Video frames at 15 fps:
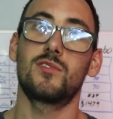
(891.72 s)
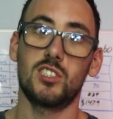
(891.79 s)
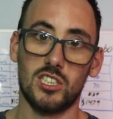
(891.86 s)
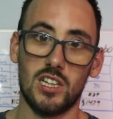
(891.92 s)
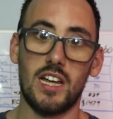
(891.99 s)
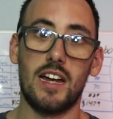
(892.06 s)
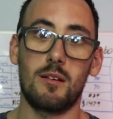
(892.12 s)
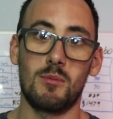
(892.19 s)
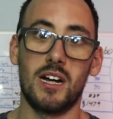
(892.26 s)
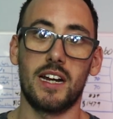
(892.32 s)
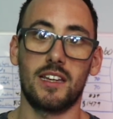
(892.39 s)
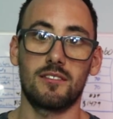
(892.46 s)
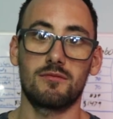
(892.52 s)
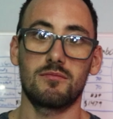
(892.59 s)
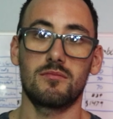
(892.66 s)
It's a lot of
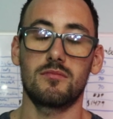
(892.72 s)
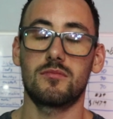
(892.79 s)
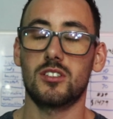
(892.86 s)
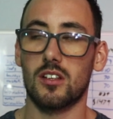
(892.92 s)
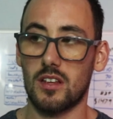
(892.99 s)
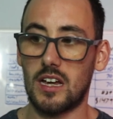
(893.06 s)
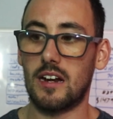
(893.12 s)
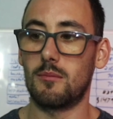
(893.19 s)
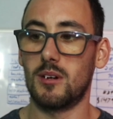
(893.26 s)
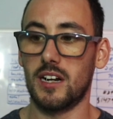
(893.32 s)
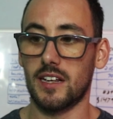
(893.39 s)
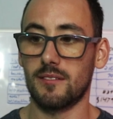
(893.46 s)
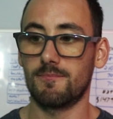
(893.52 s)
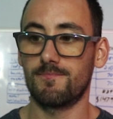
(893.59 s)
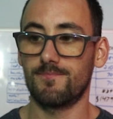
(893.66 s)

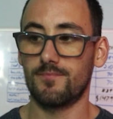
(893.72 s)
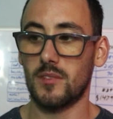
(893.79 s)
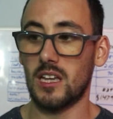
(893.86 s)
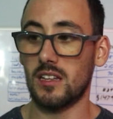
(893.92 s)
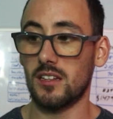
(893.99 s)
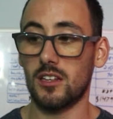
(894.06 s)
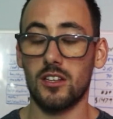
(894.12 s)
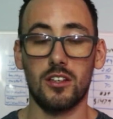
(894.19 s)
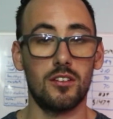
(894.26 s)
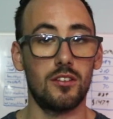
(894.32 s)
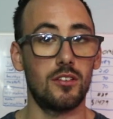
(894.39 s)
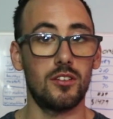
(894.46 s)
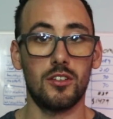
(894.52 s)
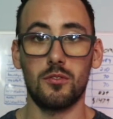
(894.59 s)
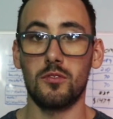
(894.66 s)
money. and
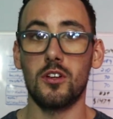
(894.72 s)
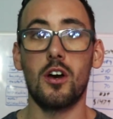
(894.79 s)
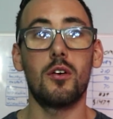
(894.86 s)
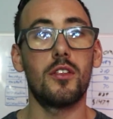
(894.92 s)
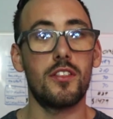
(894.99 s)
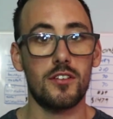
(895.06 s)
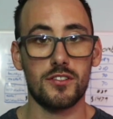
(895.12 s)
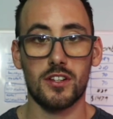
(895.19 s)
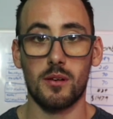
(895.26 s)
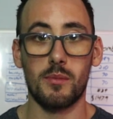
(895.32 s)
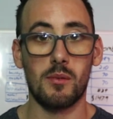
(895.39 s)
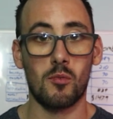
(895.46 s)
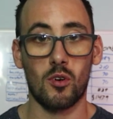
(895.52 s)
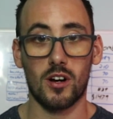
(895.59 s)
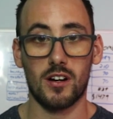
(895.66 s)
you know that there's going to
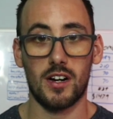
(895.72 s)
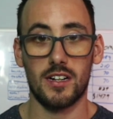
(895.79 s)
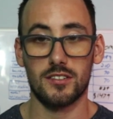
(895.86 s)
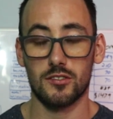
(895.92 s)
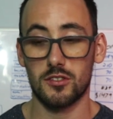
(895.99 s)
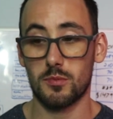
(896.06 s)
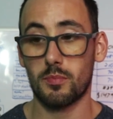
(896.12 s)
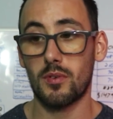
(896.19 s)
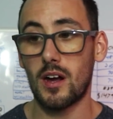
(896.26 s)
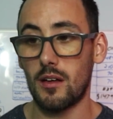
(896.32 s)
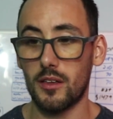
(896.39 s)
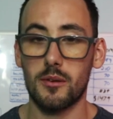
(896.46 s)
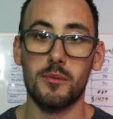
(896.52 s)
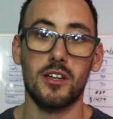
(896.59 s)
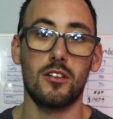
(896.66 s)
be more costs, so it's
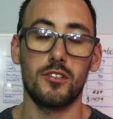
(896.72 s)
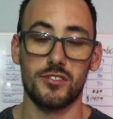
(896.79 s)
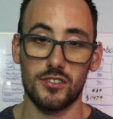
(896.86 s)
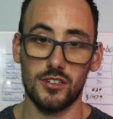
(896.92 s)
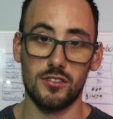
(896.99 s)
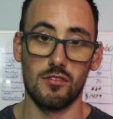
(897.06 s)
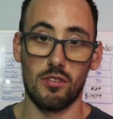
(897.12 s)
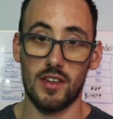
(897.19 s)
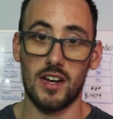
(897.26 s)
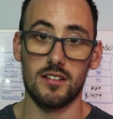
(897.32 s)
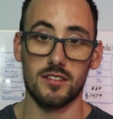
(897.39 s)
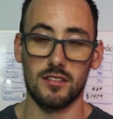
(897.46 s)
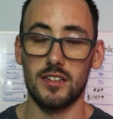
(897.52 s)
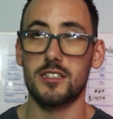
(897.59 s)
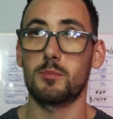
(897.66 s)
probably going to be closer to
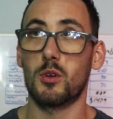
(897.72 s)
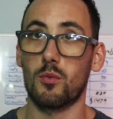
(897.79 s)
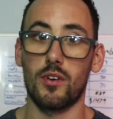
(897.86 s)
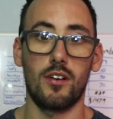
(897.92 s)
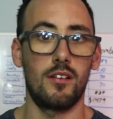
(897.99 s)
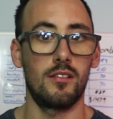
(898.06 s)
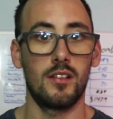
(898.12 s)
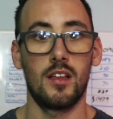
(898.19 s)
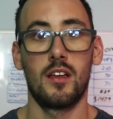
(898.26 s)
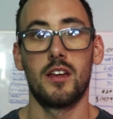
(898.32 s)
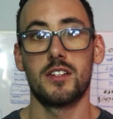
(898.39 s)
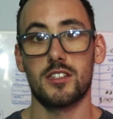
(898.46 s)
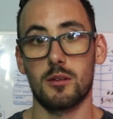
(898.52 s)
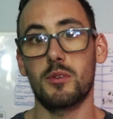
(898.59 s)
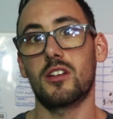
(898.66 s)
2,000. Let's be real.
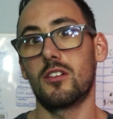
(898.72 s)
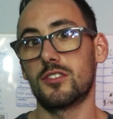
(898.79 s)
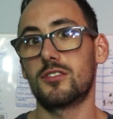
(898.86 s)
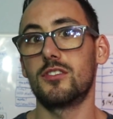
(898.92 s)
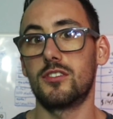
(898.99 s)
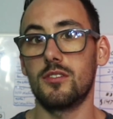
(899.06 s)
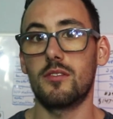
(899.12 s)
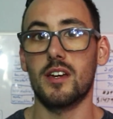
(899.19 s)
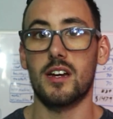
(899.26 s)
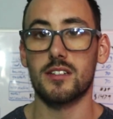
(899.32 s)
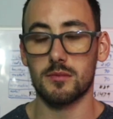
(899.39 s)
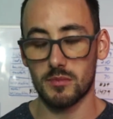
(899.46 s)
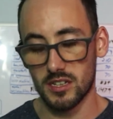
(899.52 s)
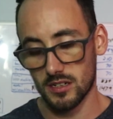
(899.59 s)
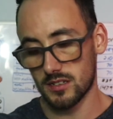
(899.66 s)
It's going to be closer to
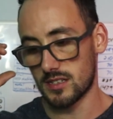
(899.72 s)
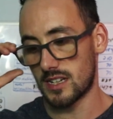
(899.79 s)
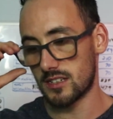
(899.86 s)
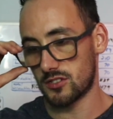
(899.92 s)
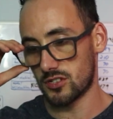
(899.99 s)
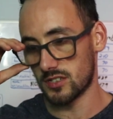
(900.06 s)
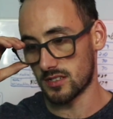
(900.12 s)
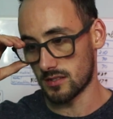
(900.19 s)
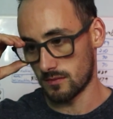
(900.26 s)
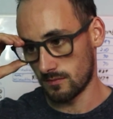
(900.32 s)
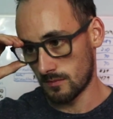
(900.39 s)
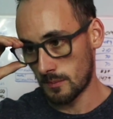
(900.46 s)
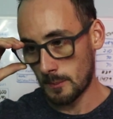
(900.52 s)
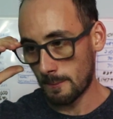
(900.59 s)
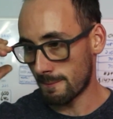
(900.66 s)
2,000 because that's just,
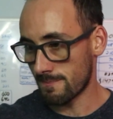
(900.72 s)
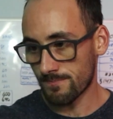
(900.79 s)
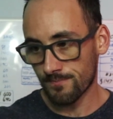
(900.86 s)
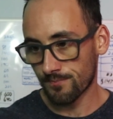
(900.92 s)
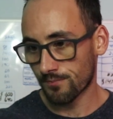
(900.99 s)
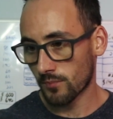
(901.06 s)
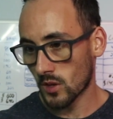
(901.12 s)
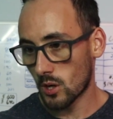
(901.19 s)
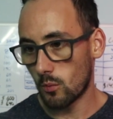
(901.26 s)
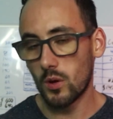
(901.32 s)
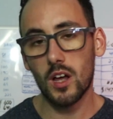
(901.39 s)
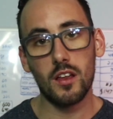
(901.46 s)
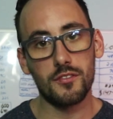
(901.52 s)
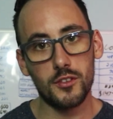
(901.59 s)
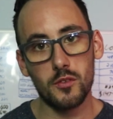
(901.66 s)

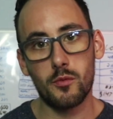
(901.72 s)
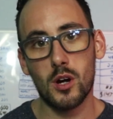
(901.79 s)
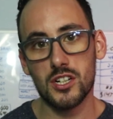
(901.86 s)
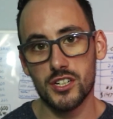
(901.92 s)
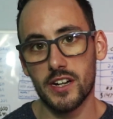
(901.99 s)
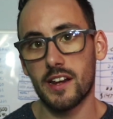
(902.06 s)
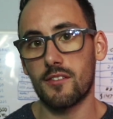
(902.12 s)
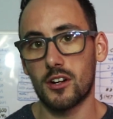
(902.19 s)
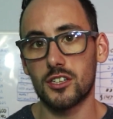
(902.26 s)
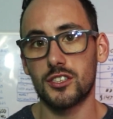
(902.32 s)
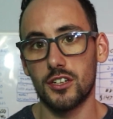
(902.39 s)
well, if you've watched any of our